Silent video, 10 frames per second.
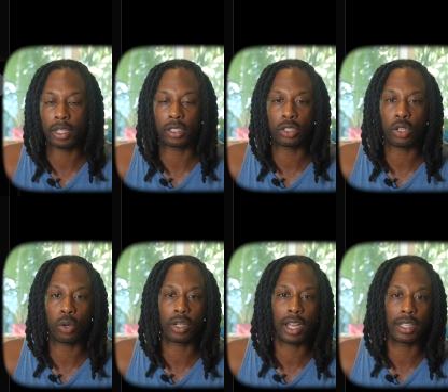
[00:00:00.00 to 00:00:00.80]
is
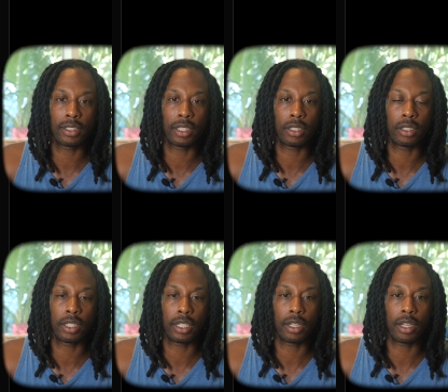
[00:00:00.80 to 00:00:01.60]
tokenizing
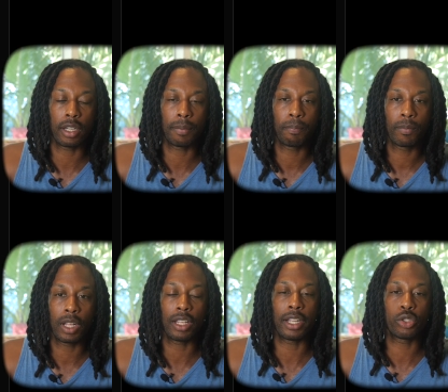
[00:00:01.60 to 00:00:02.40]
the uh,
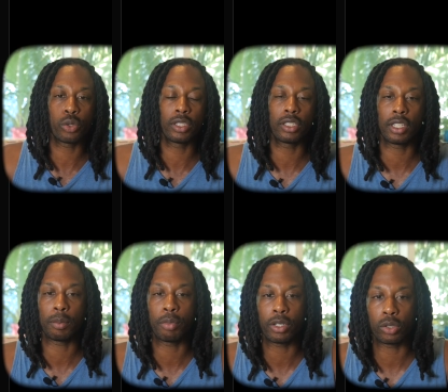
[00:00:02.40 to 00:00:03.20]

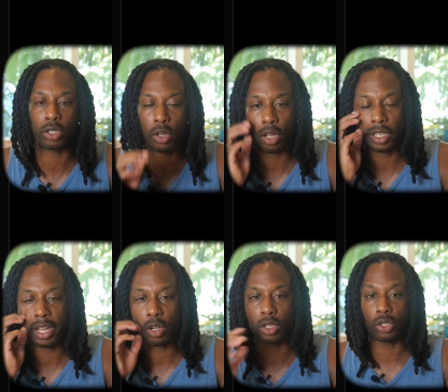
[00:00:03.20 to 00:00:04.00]
electricity bills and all
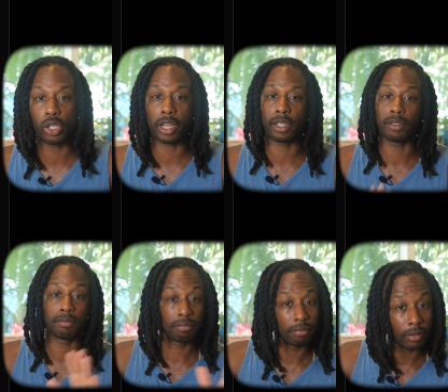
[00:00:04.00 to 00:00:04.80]
that on the chain.
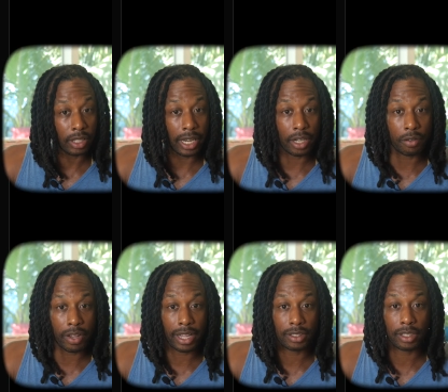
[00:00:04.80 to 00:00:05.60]
Native
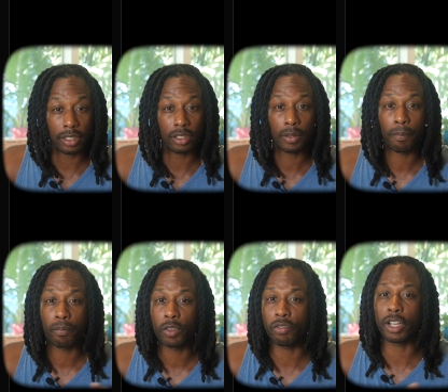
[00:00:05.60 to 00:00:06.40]
assets,
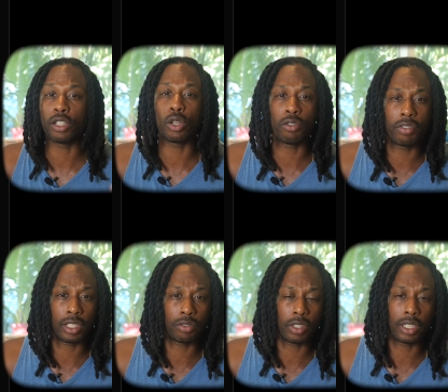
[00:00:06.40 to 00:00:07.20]
very low
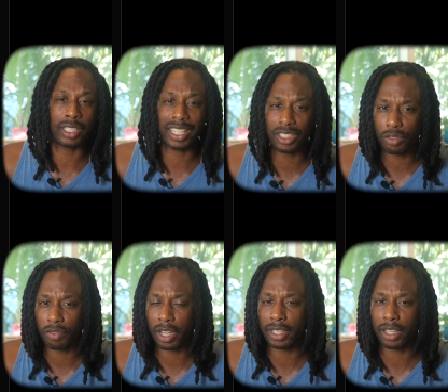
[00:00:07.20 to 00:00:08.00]
fixed fees, instant
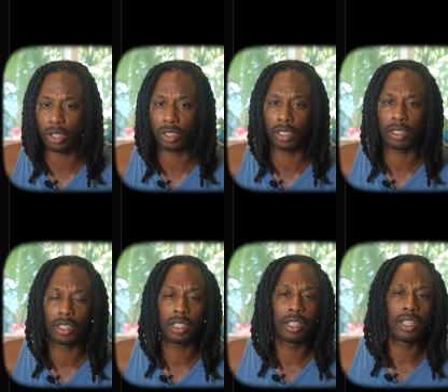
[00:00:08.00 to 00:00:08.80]
finality.
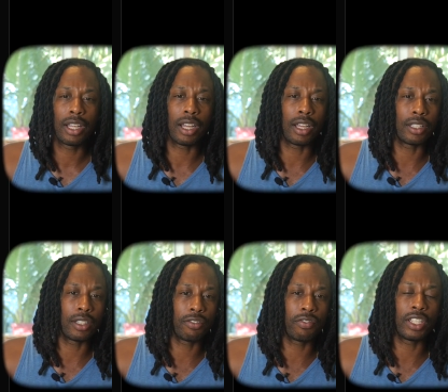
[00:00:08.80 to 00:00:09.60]
Uh,
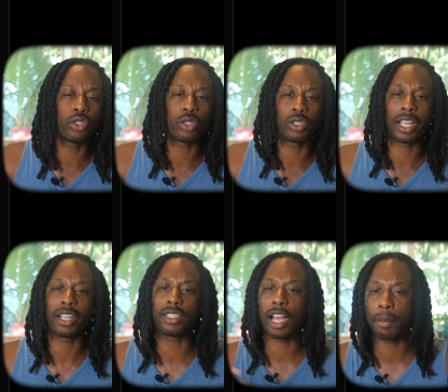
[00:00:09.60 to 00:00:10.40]
the features
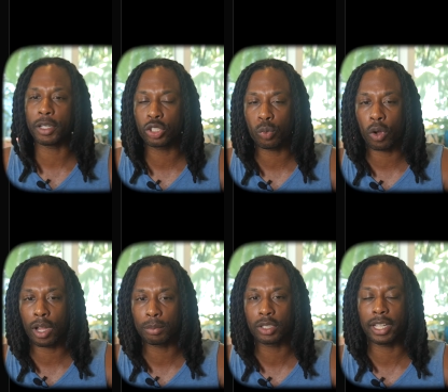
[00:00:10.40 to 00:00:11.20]
like atomic
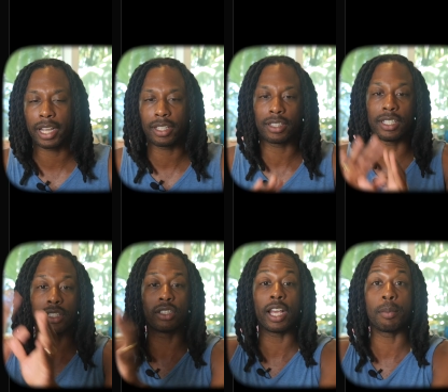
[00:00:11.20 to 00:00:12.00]
swaps that
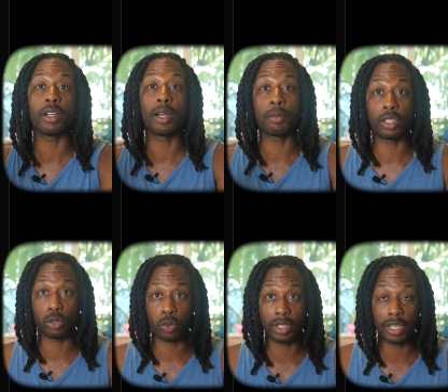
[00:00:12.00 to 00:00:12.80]
these type of
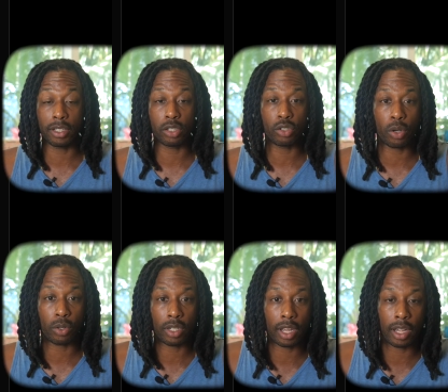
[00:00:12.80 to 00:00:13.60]
companies would need to
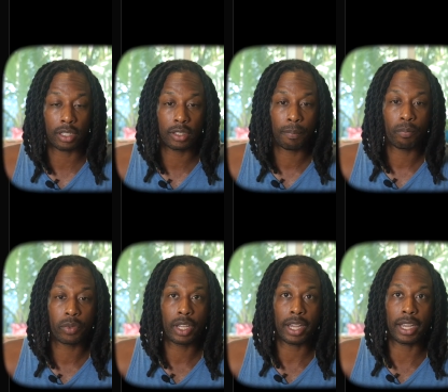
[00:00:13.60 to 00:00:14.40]
tokenize
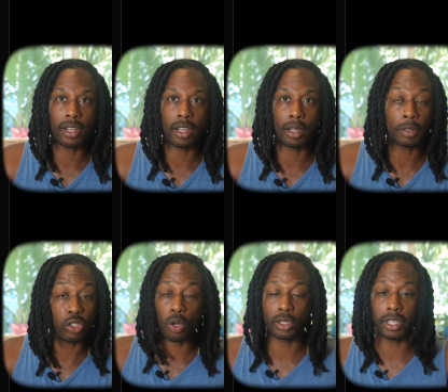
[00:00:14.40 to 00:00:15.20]
and um,
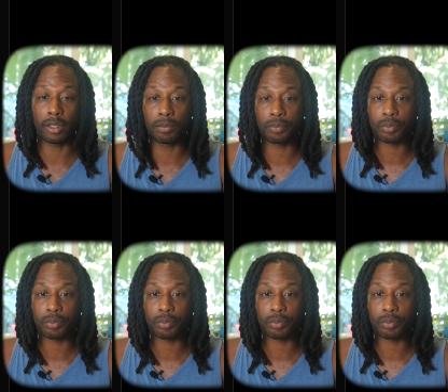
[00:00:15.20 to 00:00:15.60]
it's all there.